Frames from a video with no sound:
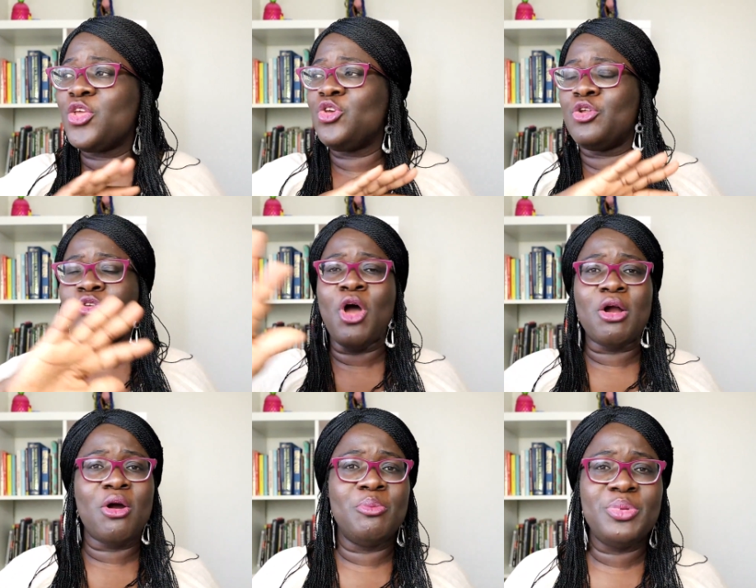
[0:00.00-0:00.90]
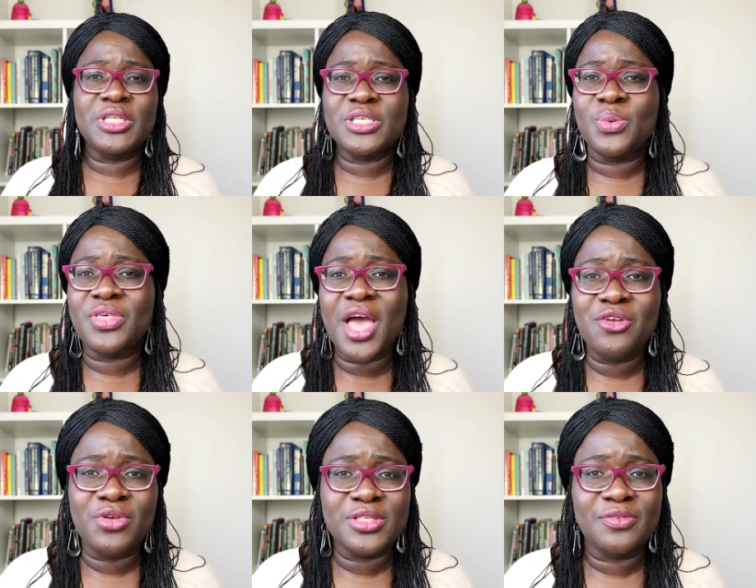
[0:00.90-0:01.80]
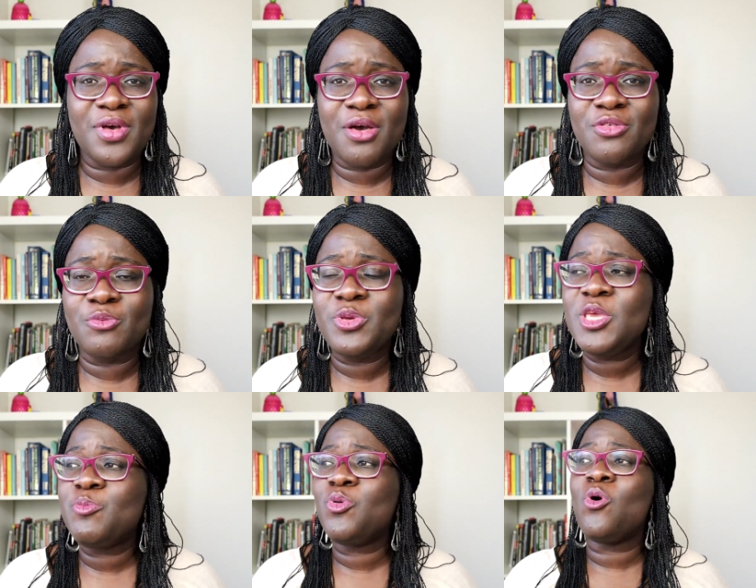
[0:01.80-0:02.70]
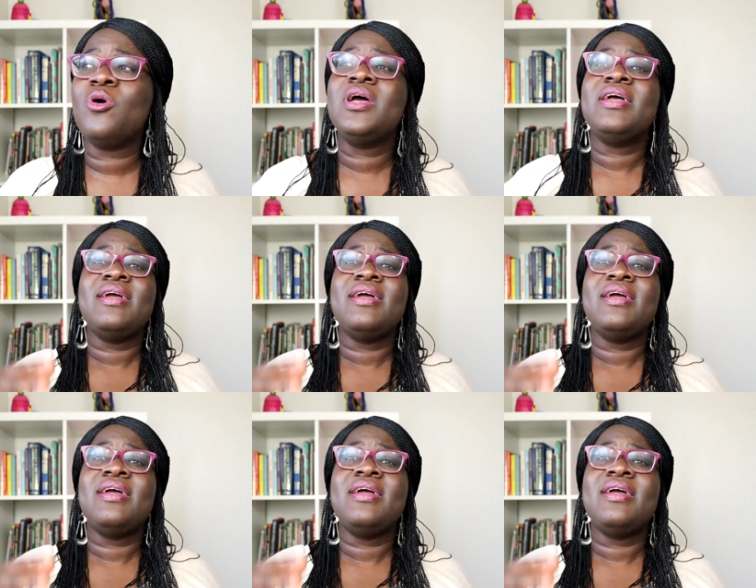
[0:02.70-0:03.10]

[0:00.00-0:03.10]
you're not competing with hundreds of other people,